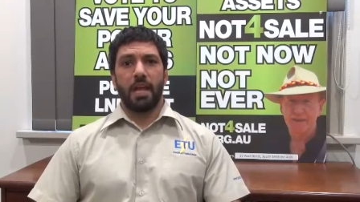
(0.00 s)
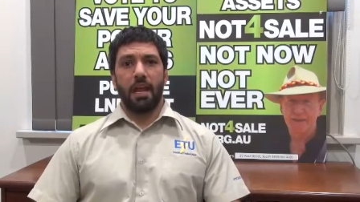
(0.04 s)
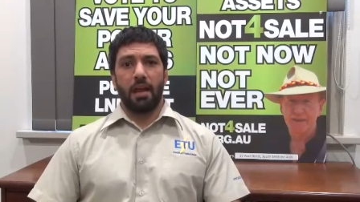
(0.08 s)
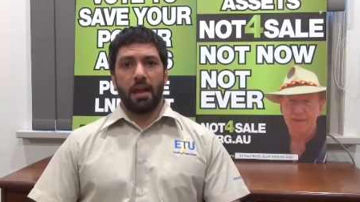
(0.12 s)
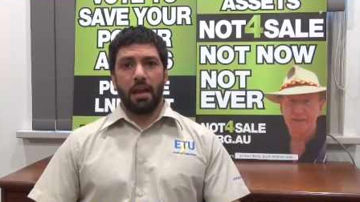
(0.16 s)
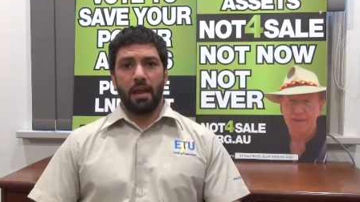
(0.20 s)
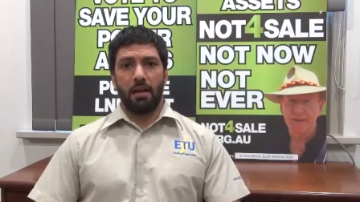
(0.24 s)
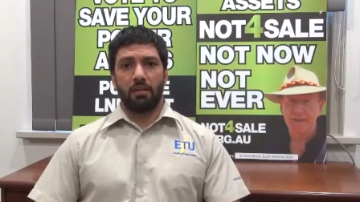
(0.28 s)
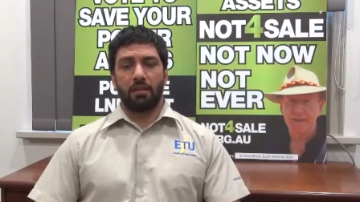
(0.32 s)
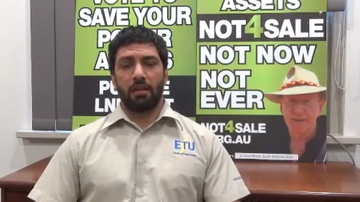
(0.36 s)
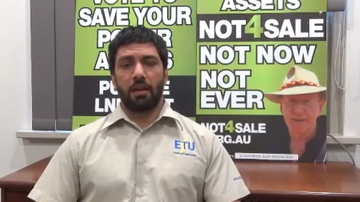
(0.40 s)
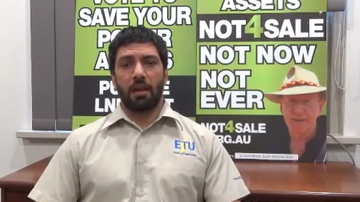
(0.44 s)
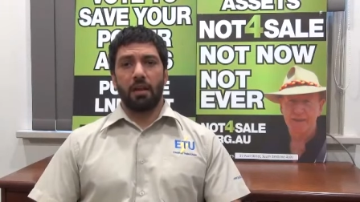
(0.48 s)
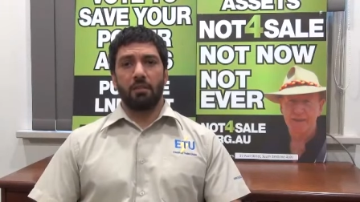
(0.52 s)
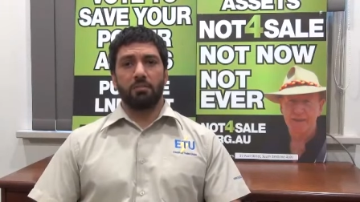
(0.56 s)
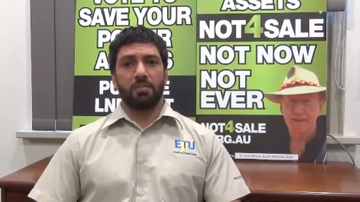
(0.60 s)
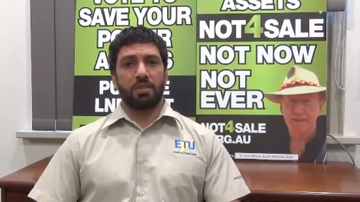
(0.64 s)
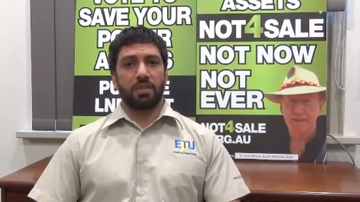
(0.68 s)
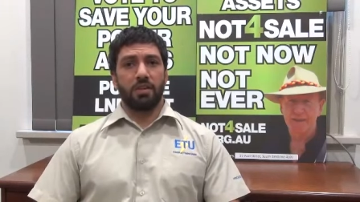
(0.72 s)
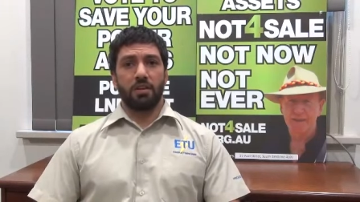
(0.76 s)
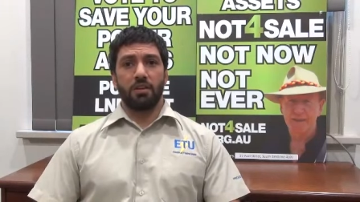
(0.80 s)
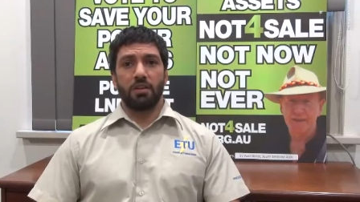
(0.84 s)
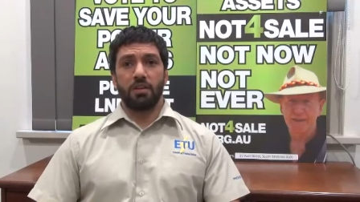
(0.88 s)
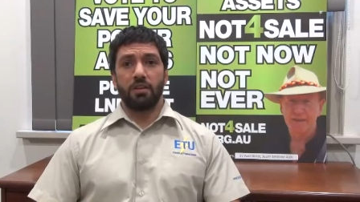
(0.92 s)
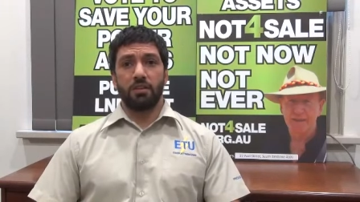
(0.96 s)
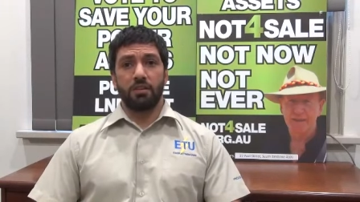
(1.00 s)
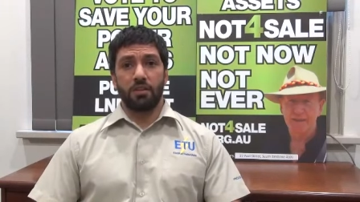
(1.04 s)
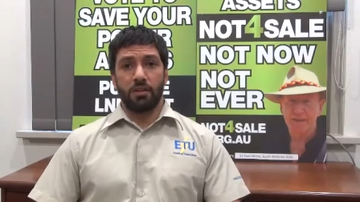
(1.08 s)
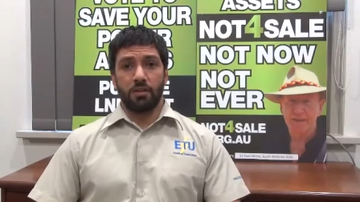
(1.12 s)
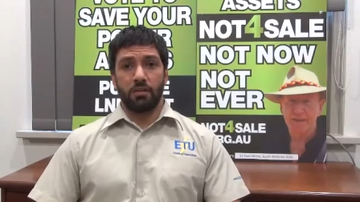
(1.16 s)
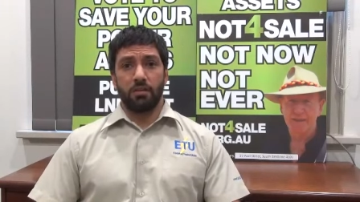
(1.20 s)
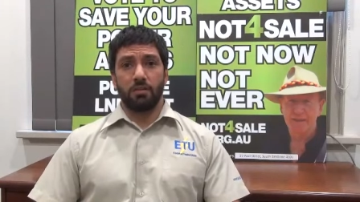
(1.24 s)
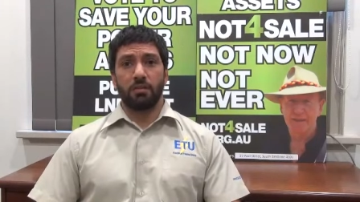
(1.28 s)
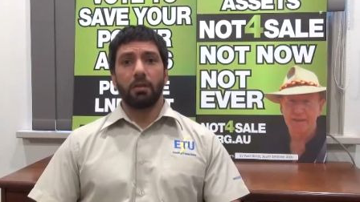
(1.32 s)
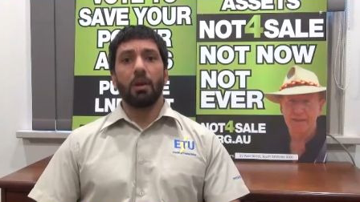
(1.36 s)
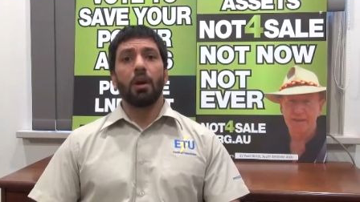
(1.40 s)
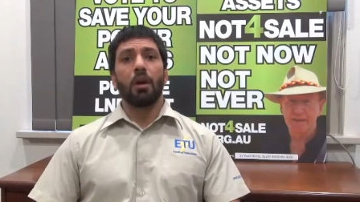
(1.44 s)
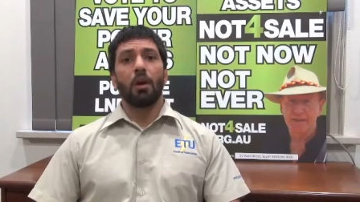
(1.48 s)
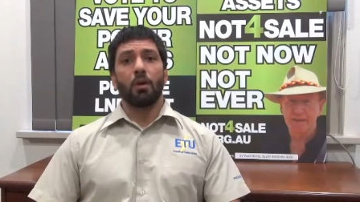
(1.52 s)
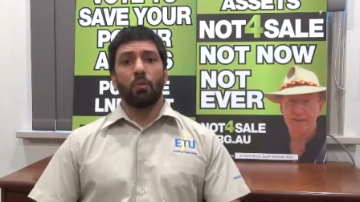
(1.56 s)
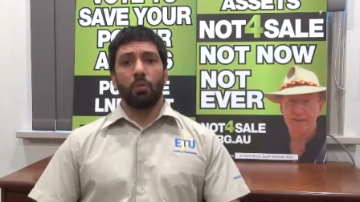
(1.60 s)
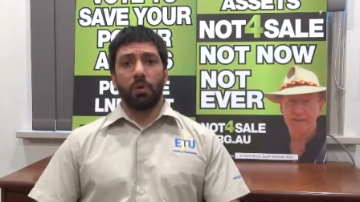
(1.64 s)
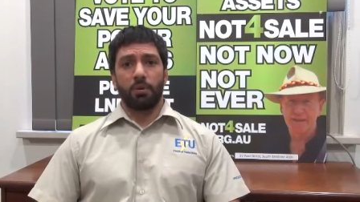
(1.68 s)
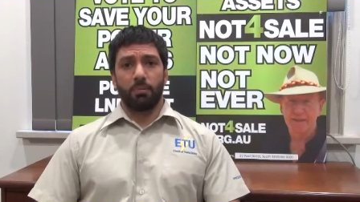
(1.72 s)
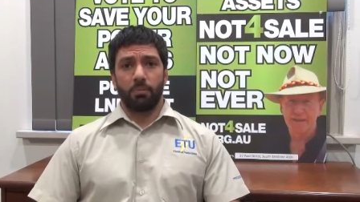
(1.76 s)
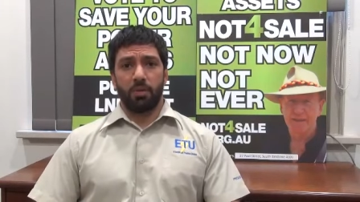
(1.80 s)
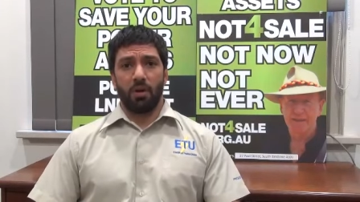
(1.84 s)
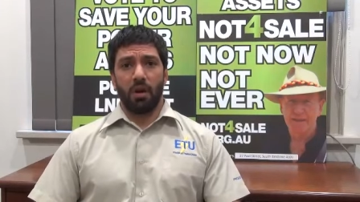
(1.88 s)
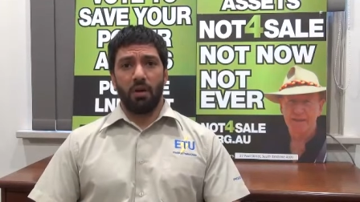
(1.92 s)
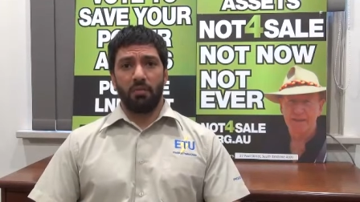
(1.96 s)
and outcomes that you do
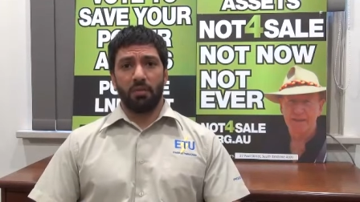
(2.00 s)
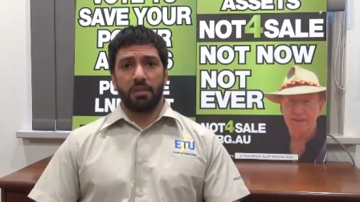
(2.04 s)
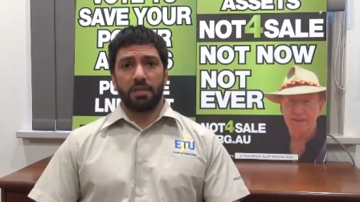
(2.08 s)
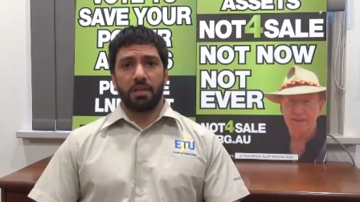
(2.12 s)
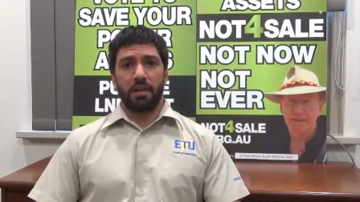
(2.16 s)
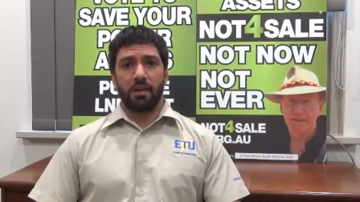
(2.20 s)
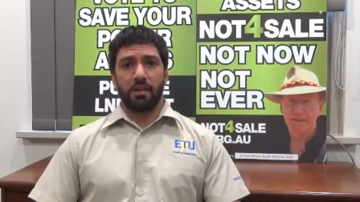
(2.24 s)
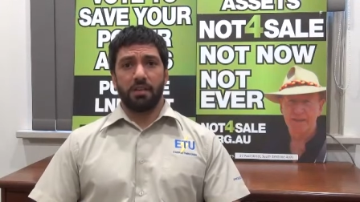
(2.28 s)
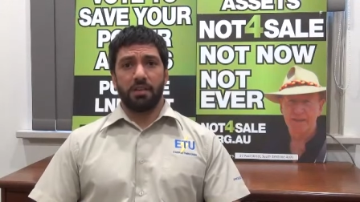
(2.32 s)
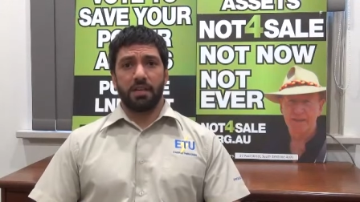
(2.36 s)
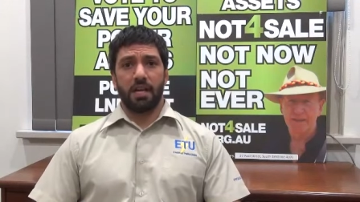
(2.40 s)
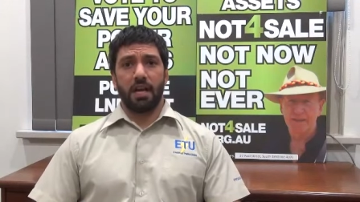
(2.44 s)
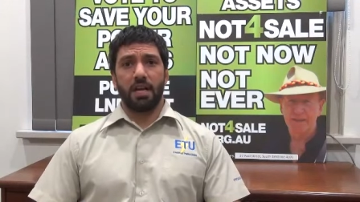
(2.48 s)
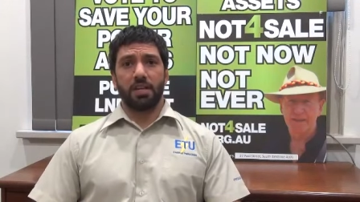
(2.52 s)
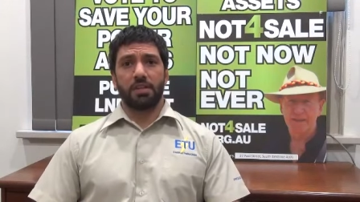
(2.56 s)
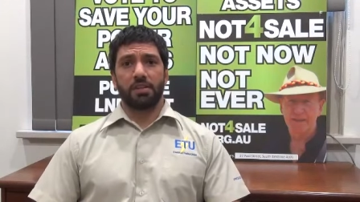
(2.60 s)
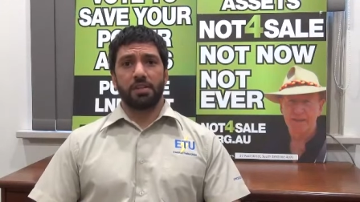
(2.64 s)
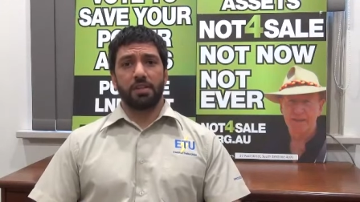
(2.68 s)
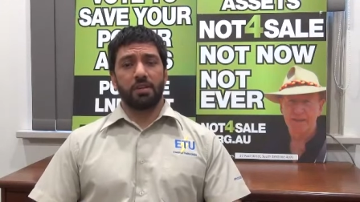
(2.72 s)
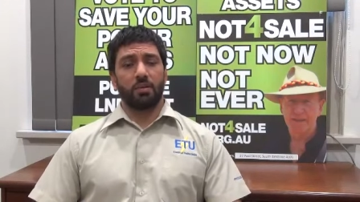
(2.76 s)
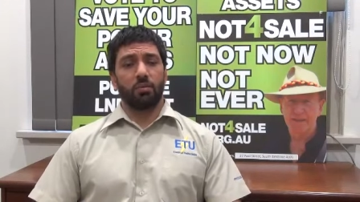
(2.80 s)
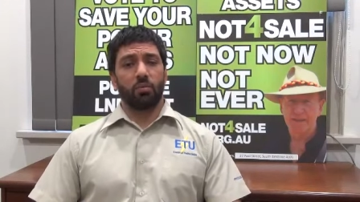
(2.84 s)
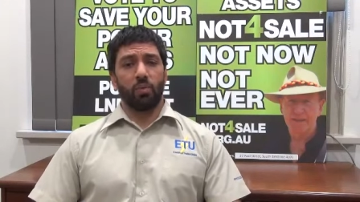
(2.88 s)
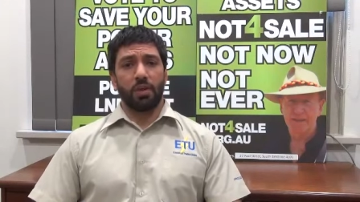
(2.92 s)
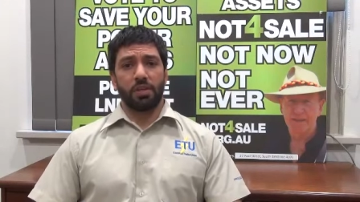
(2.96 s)
with privatisation,